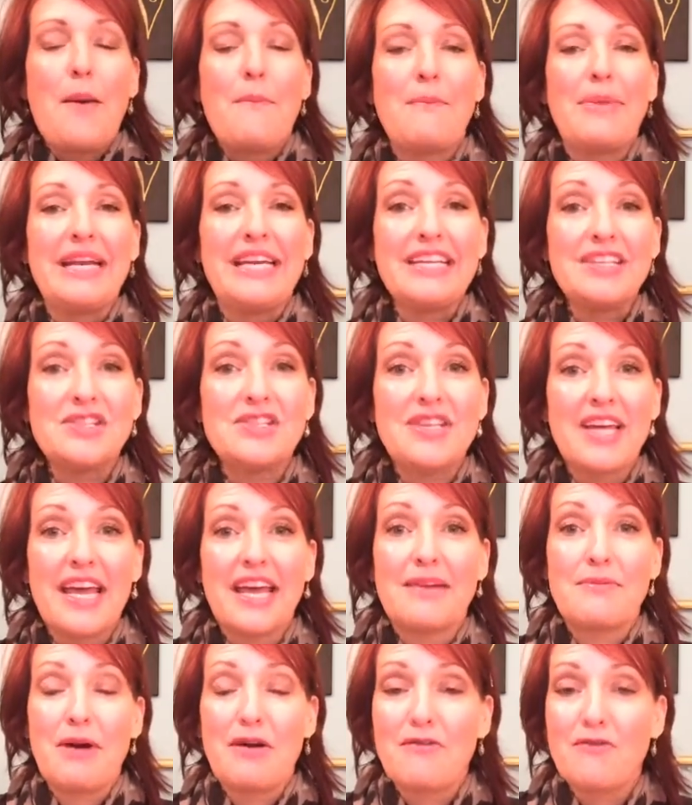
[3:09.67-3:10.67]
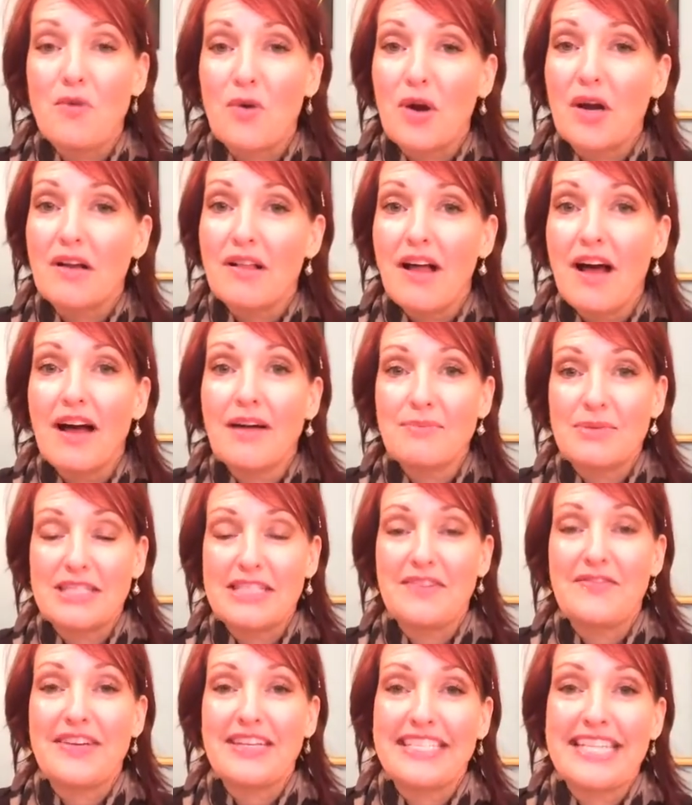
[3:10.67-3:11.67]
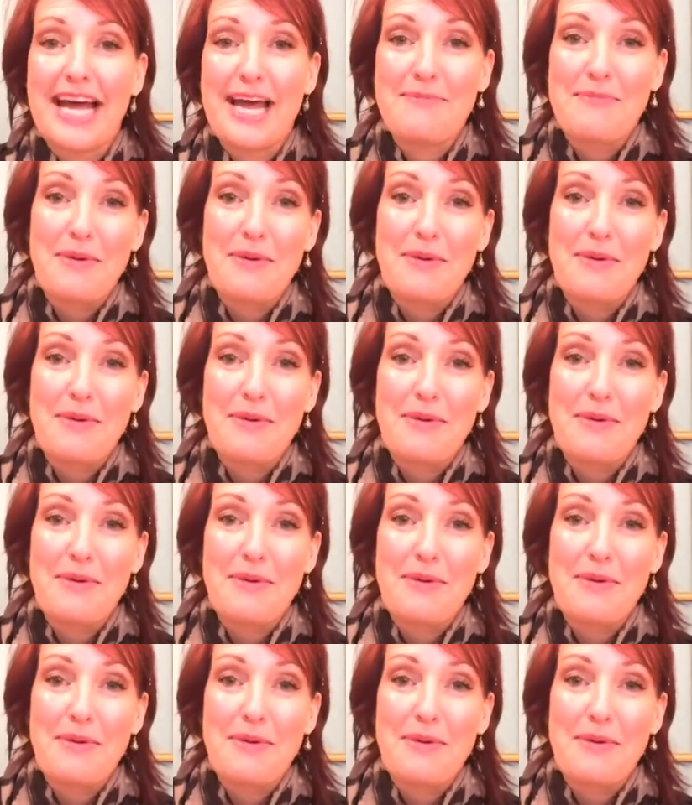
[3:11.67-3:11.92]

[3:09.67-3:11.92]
But each day at about 4 o'clock Pacific time,